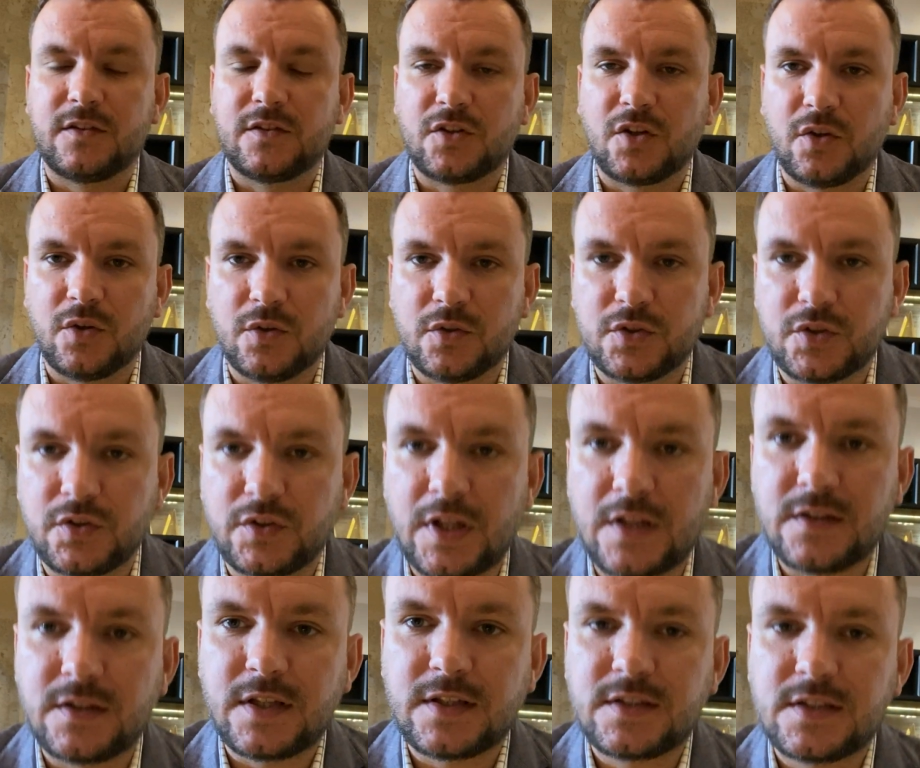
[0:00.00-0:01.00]
So
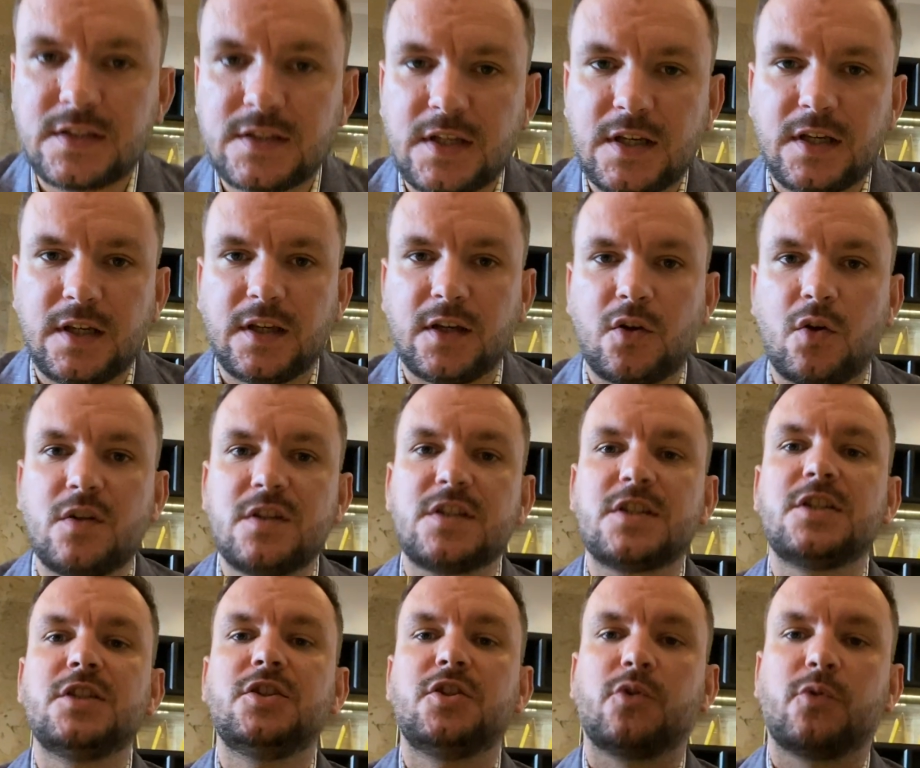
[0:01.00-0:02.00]
that this is a
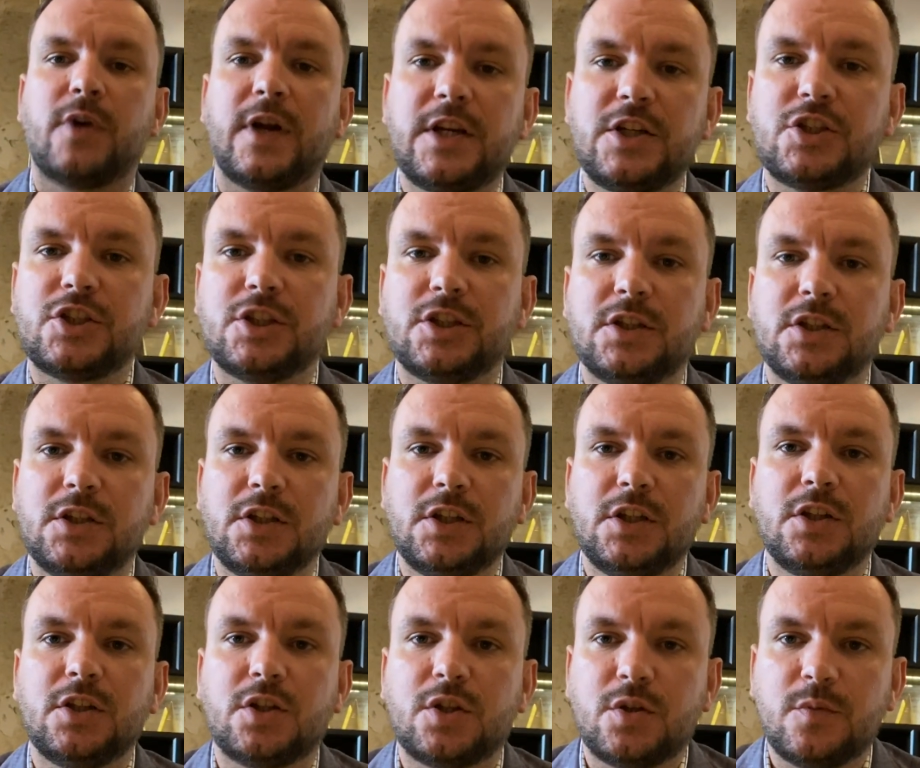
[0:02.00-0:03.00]
consideration
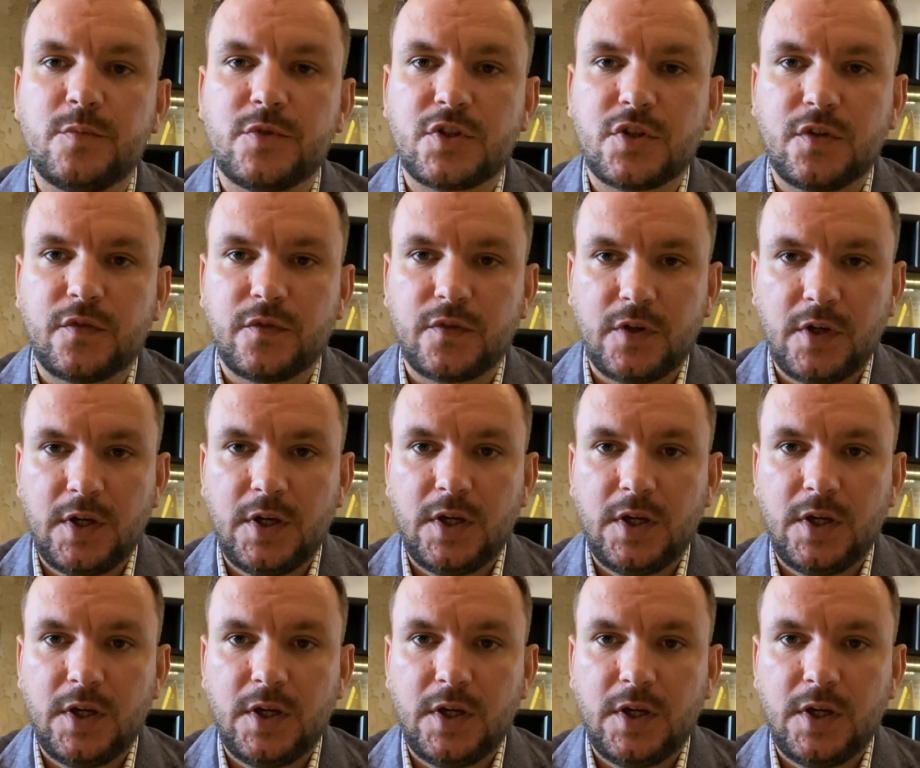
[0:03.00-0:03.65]
in terms of